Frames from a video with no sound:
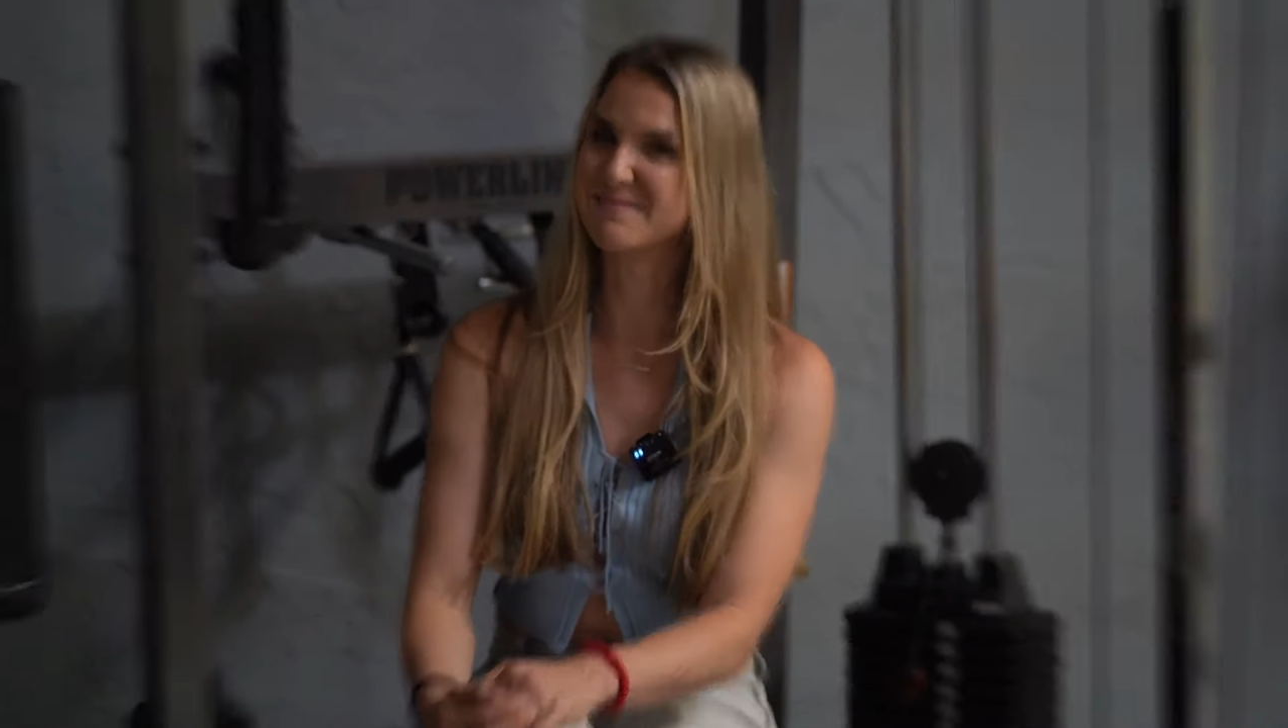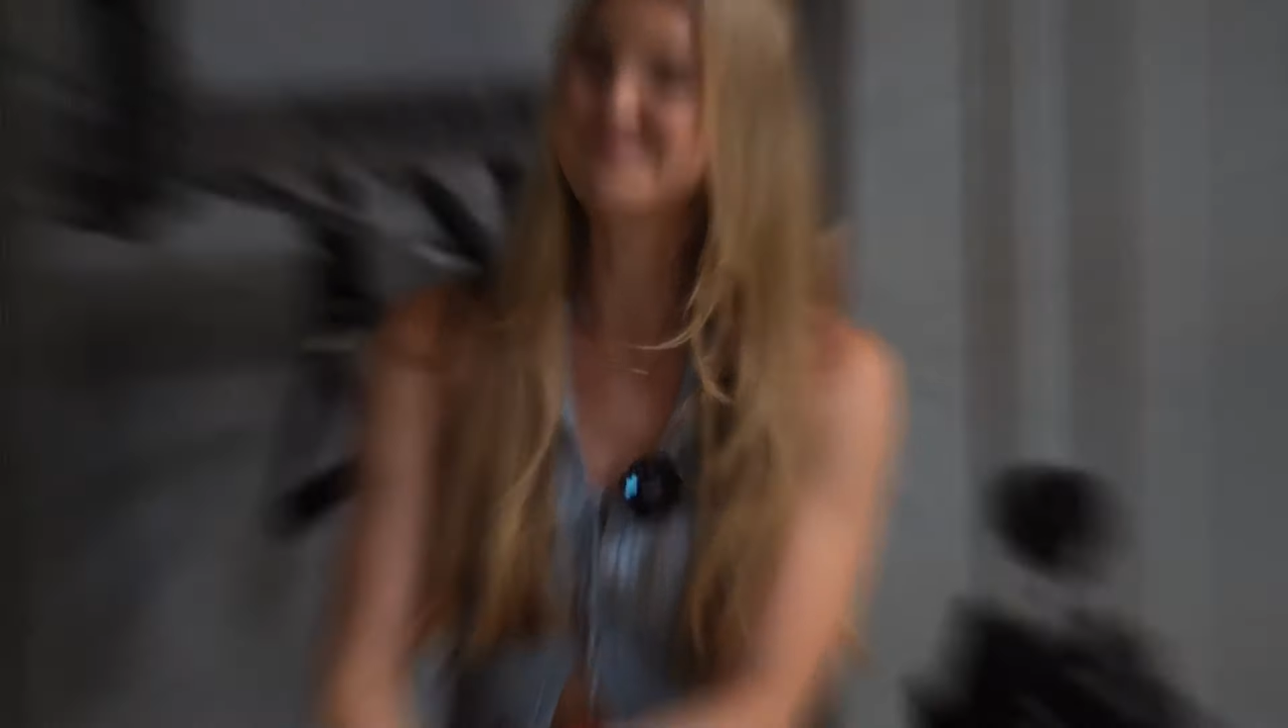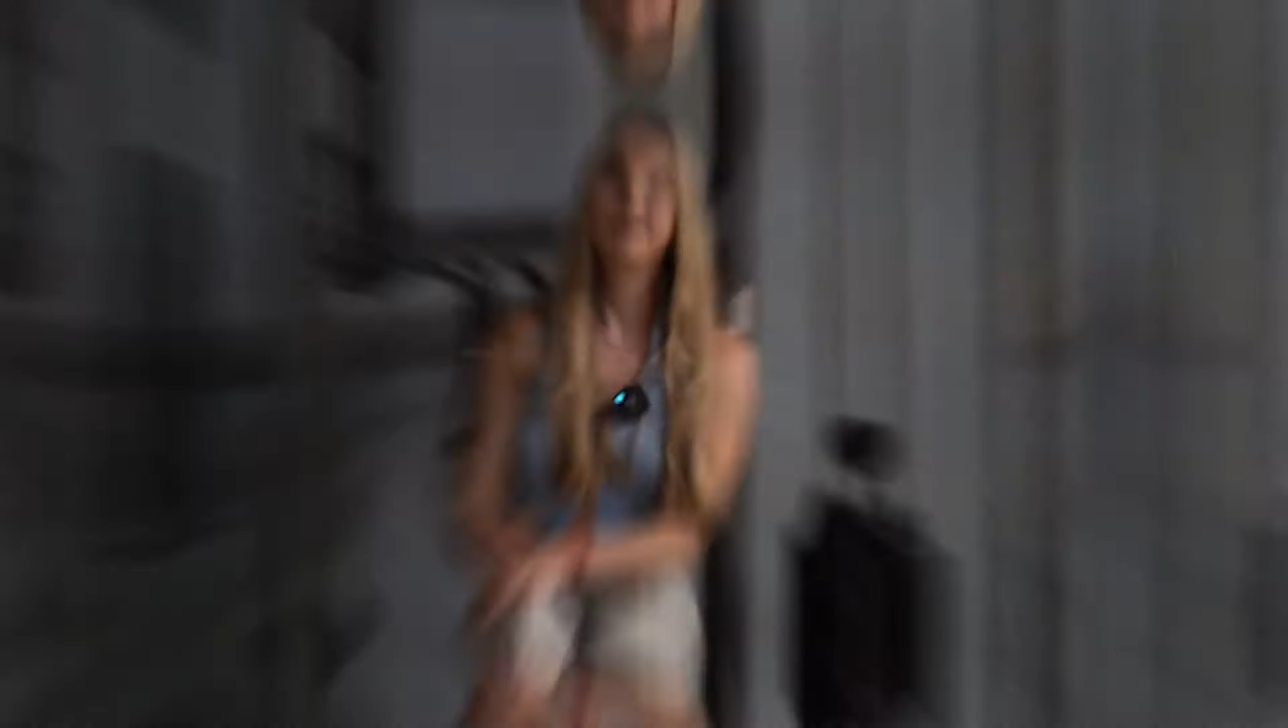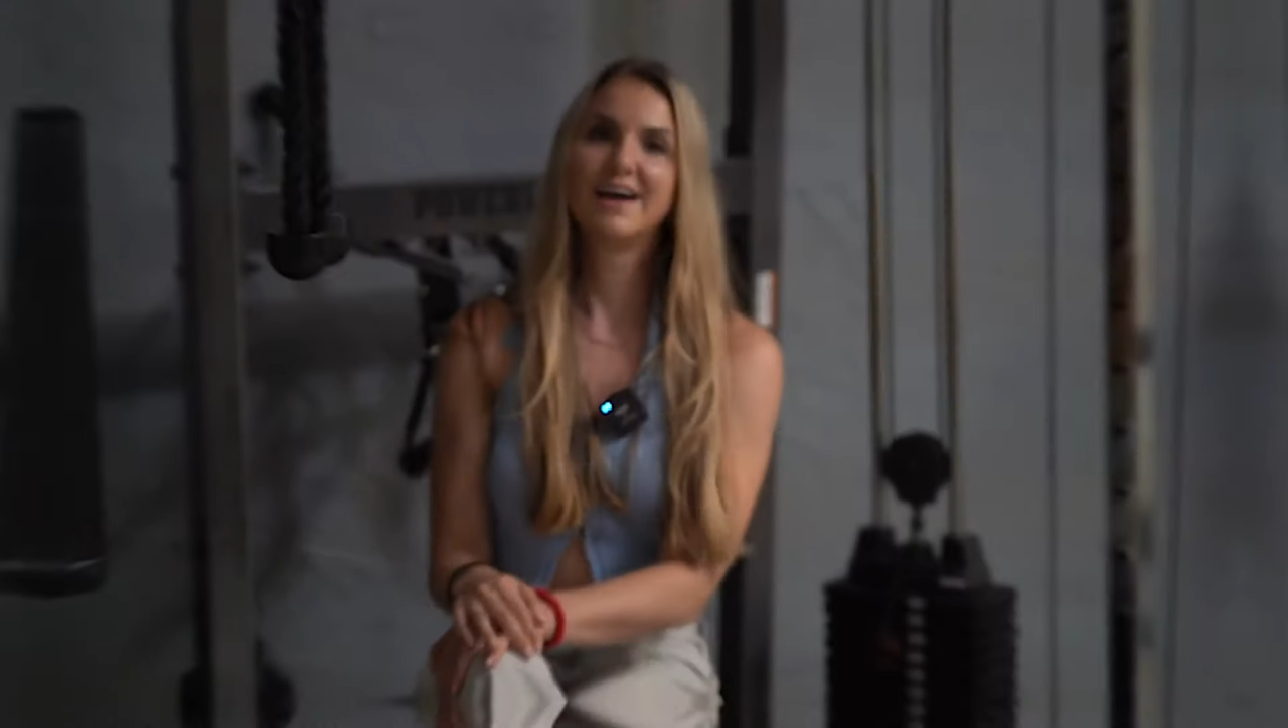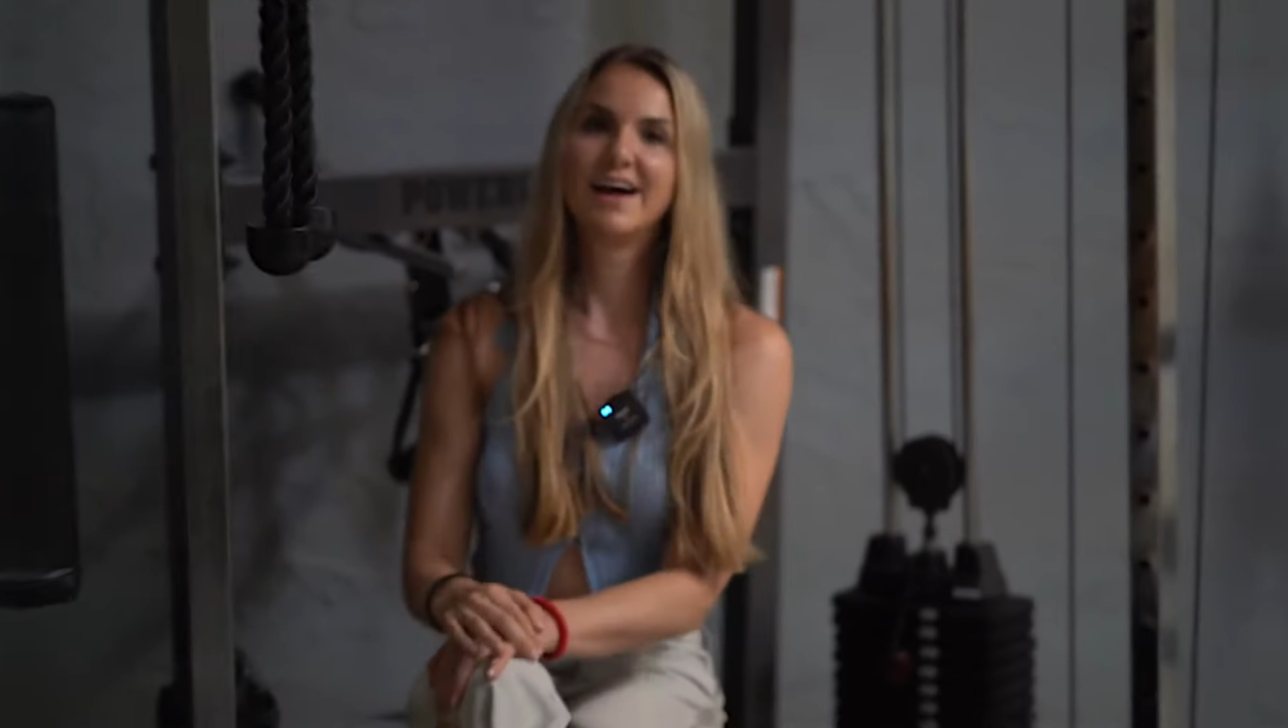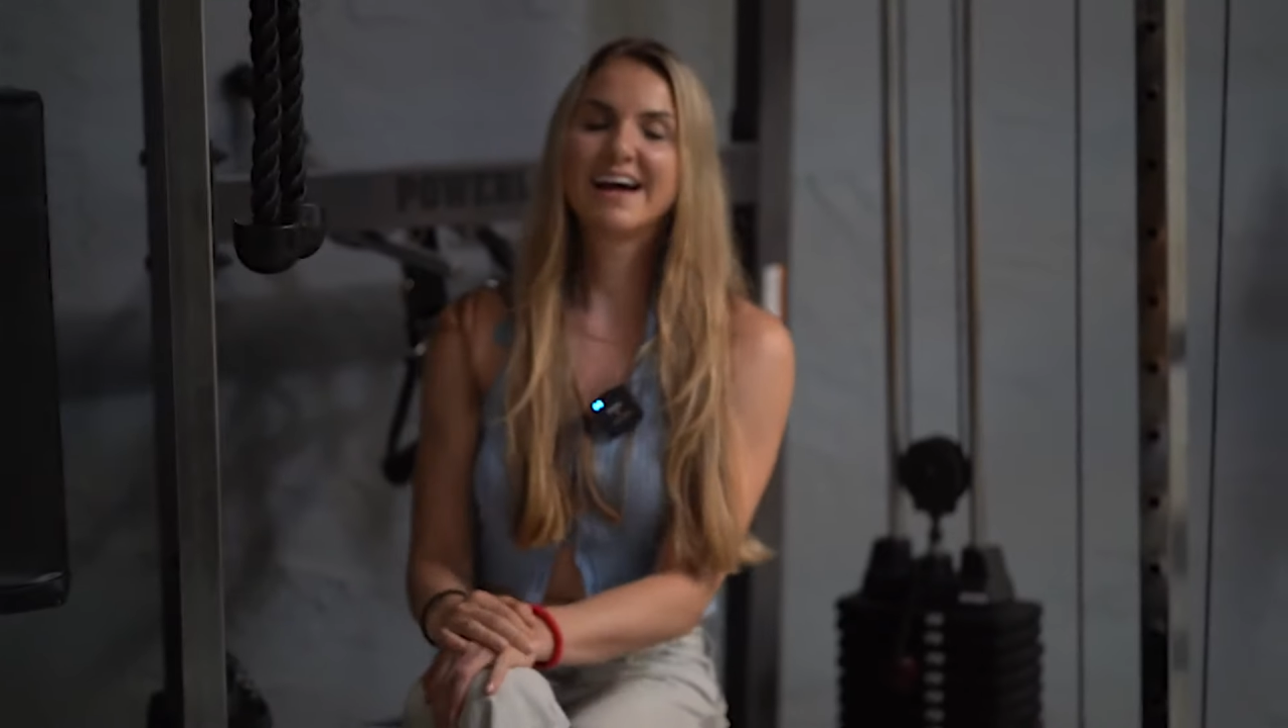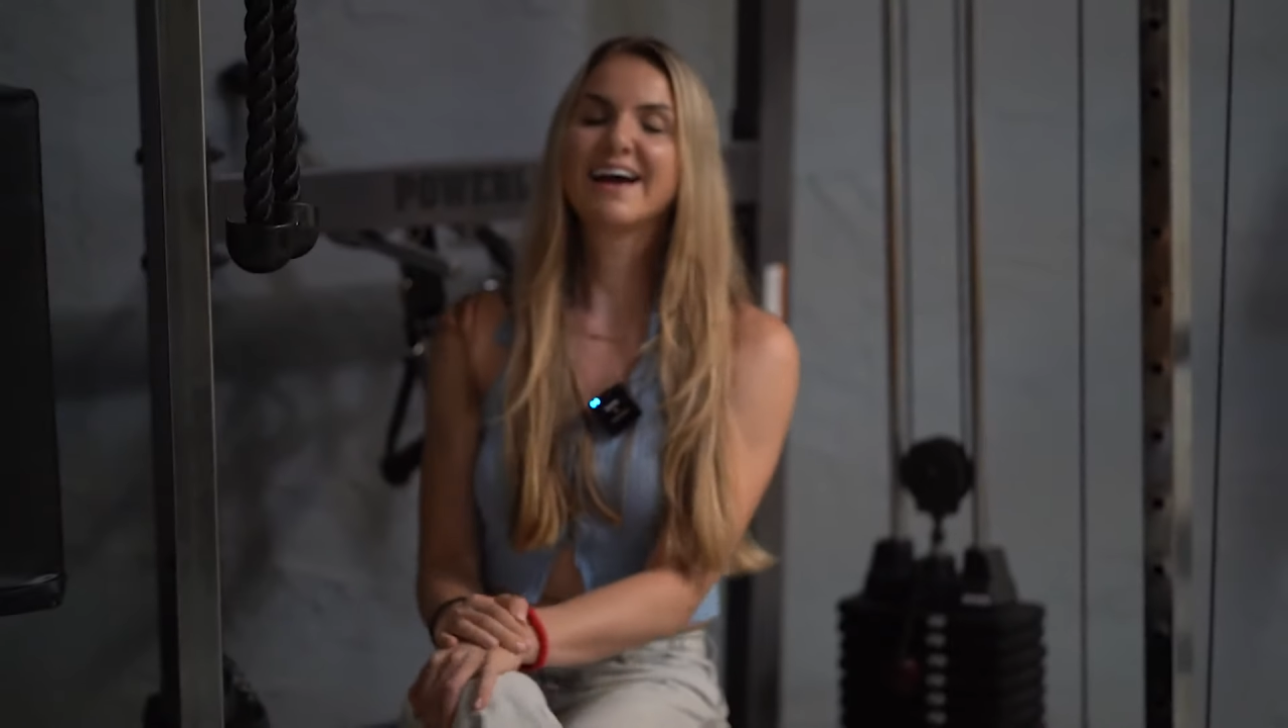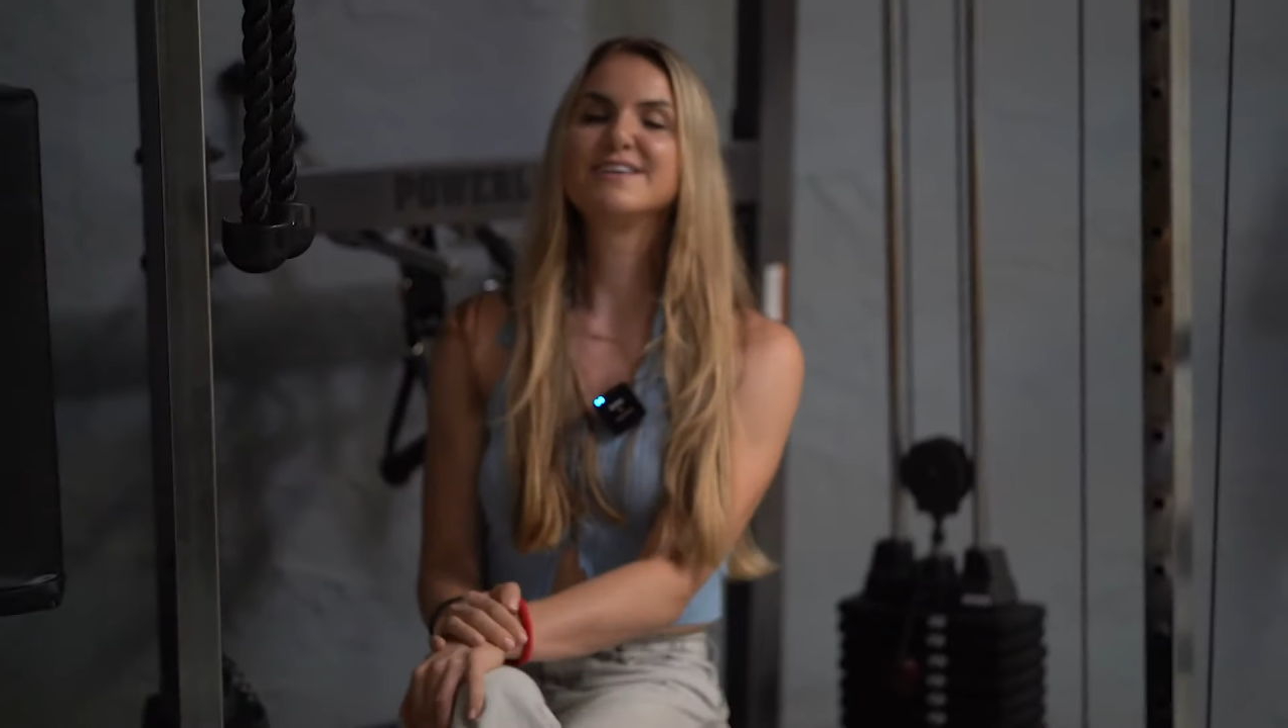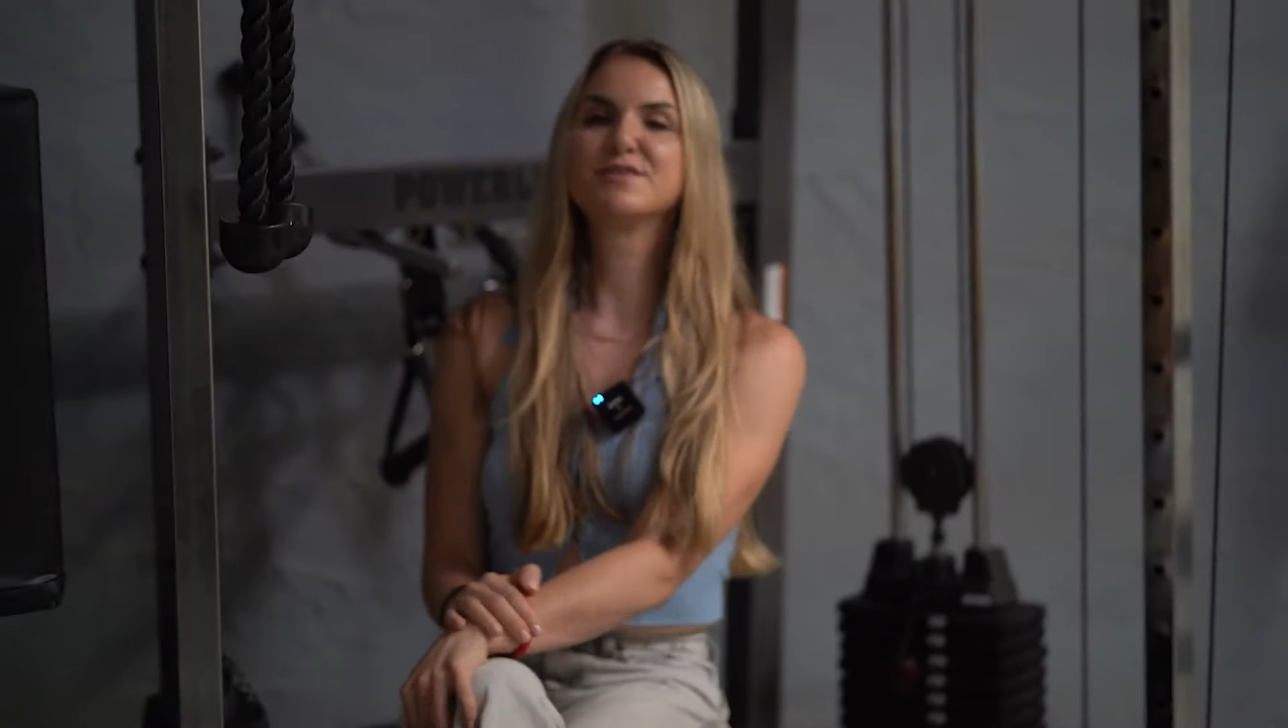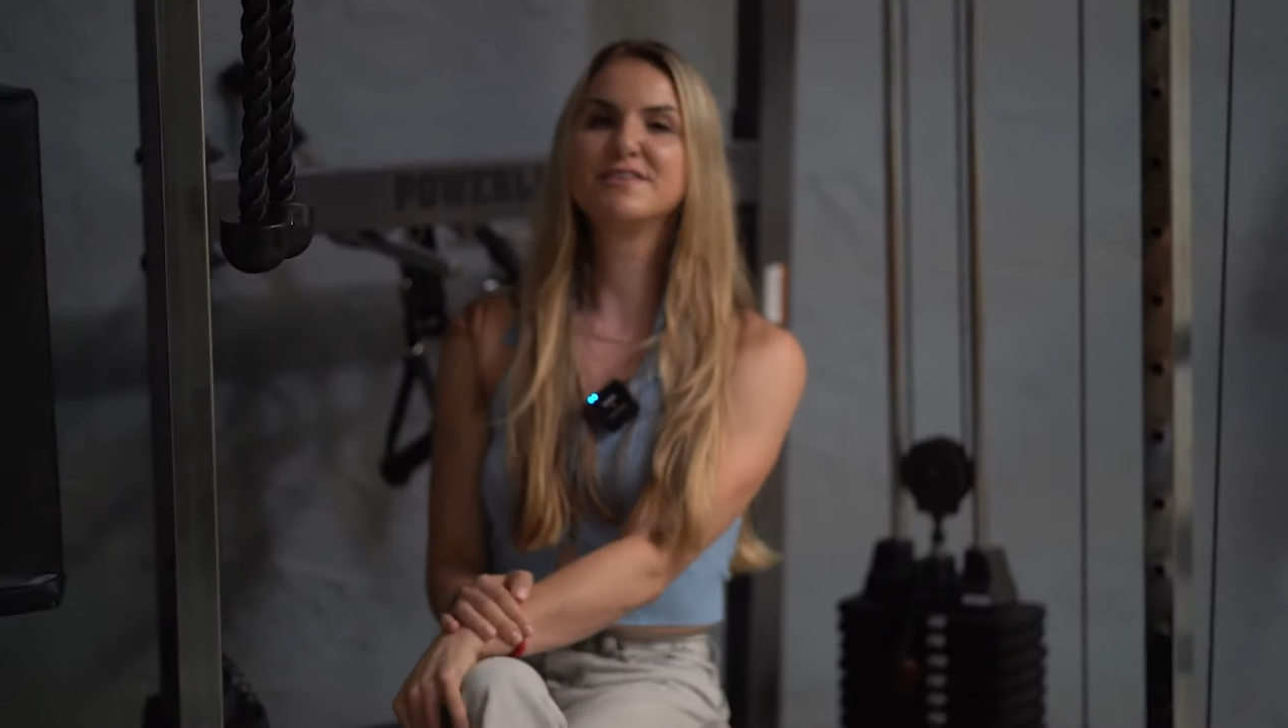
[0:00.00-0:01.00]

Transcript: All right guys,